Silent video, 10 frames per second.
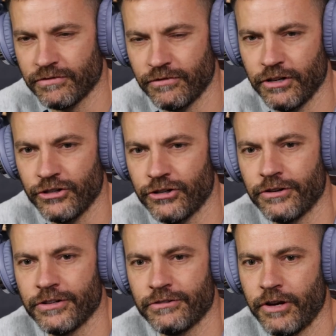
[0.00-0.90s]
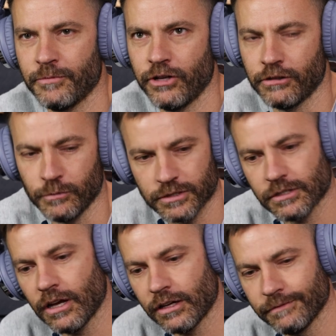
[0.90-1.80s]
the footage, and your Instagram channel will
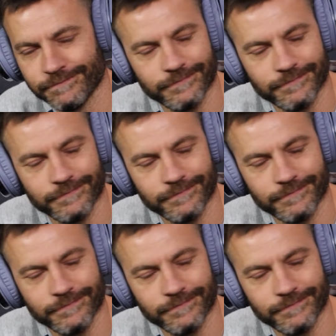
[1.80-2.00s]
suck.